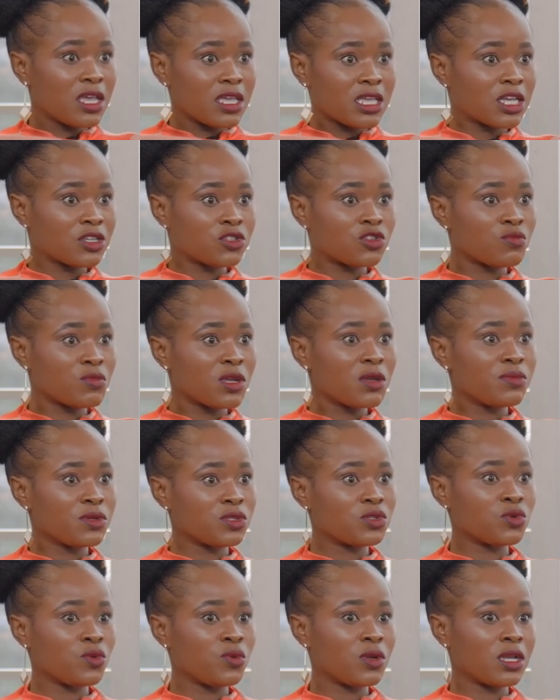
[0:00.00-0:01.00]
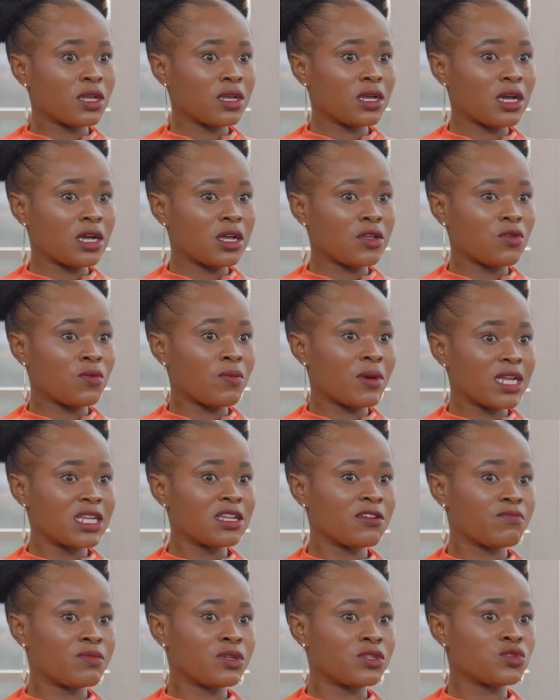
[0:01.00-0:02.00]
Yes, you may be doing, uh, you might
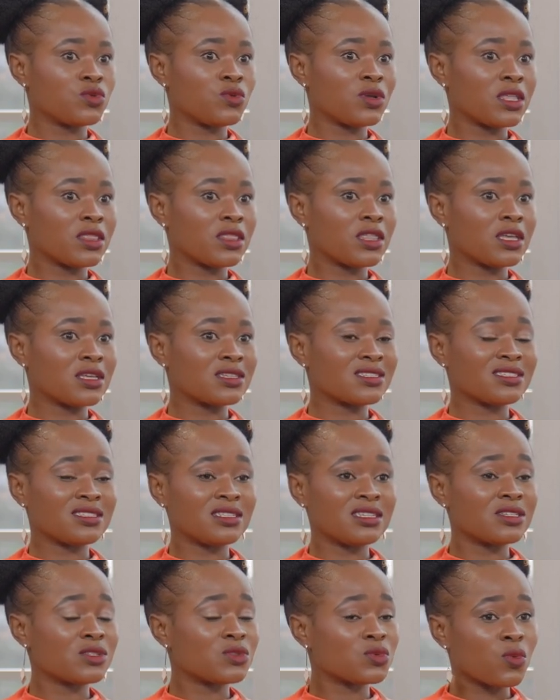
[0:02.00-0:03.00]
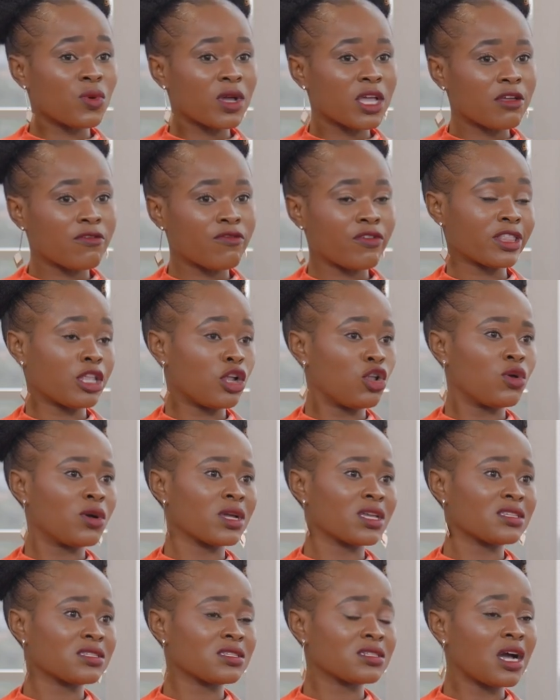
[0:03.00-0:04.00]
have been doing things this way for the
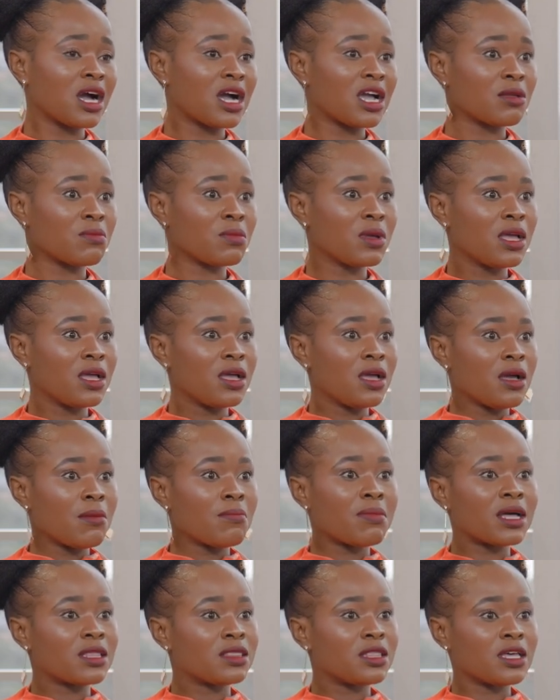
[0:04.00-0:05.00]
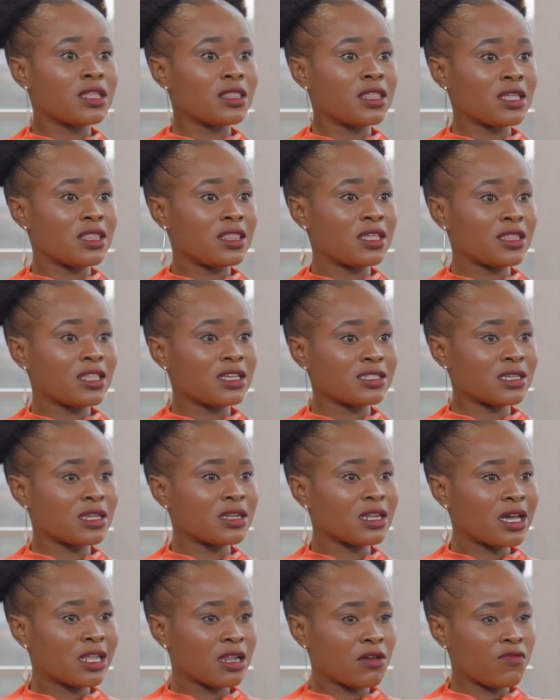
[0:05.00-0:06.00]
longest time, but there, there, there's
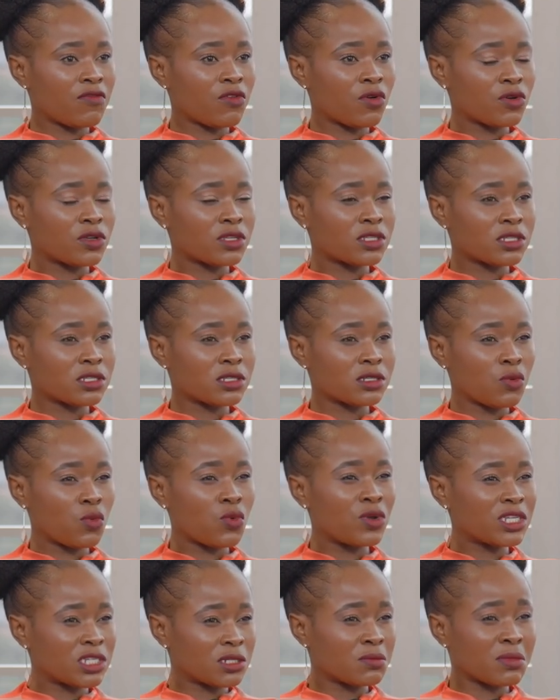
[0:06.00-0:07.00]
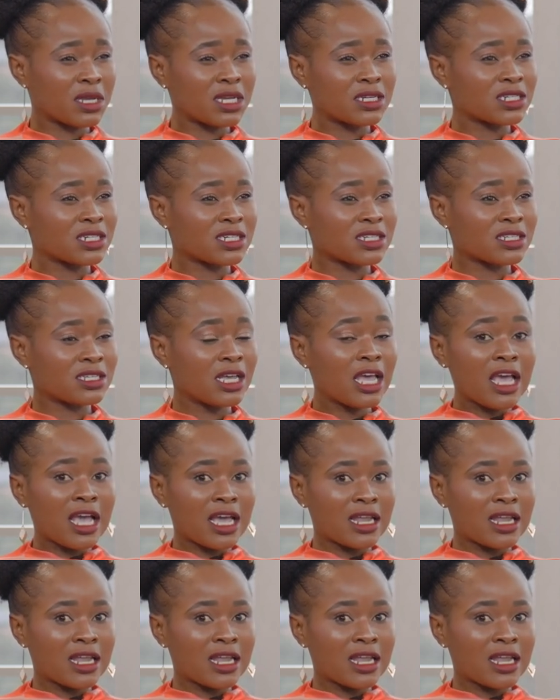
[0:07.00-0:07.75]
another voice which matters.